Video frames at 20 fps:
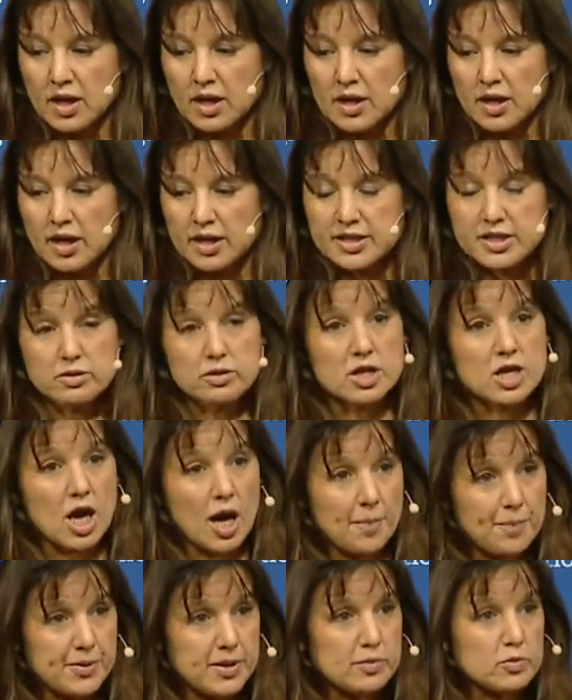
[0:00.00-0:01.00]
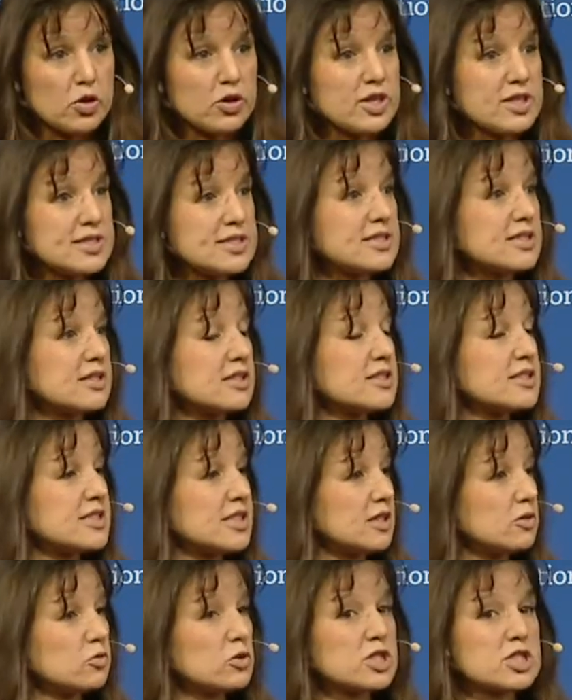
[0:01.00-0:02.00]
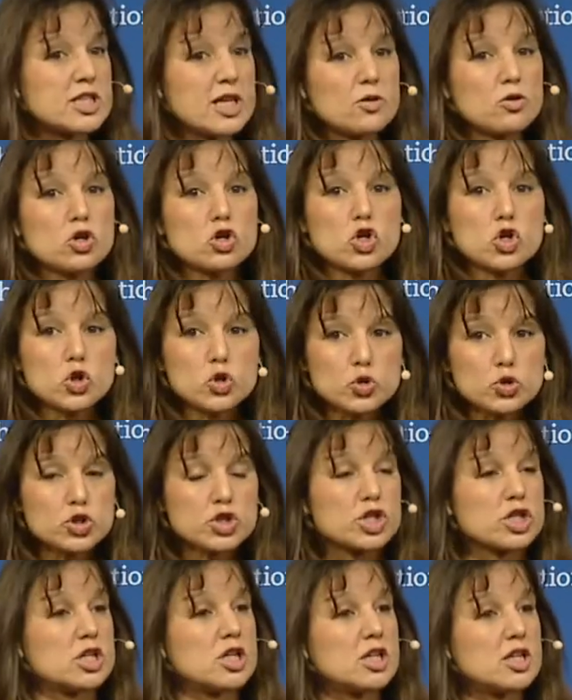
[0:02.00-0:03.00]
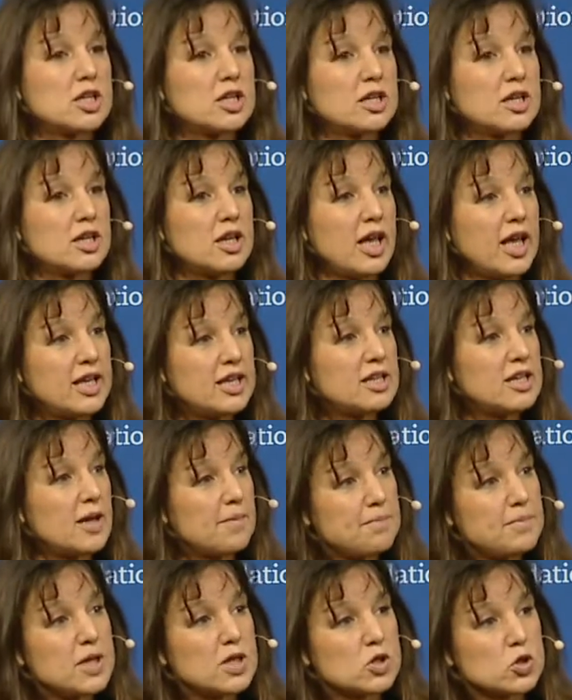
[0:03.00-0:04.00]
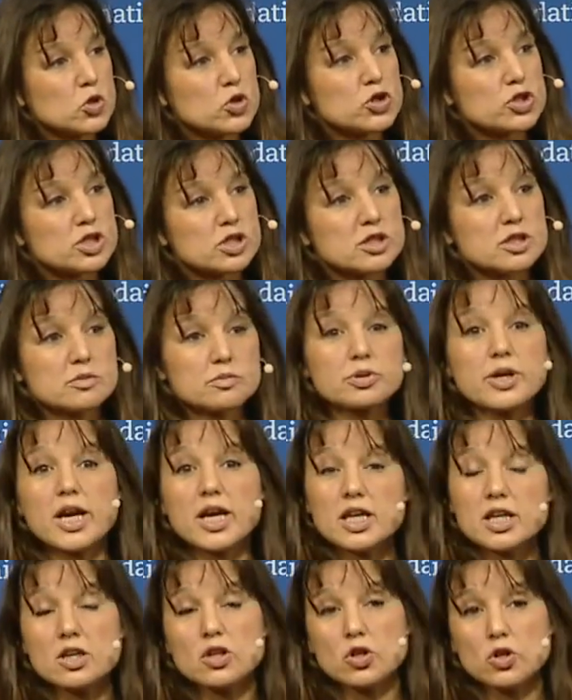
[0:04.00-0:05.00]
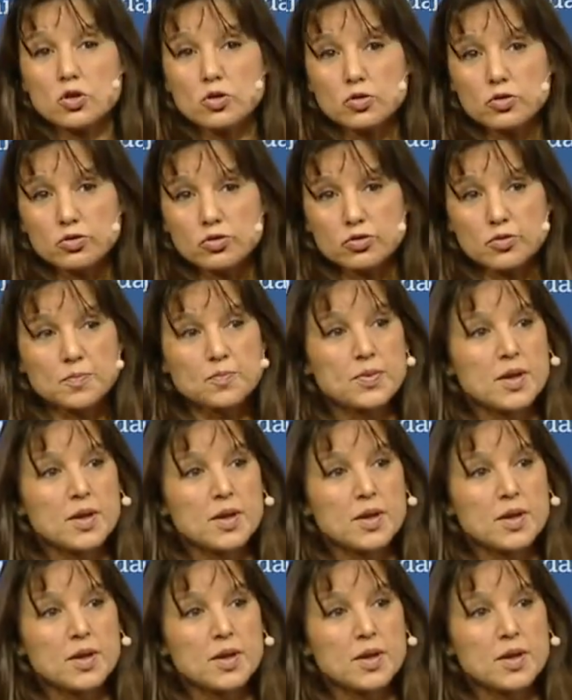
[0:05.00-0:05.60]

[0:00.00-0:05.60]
Uh, there were a couple more incidents in which they were crucial, ended up being crucial in breaking news,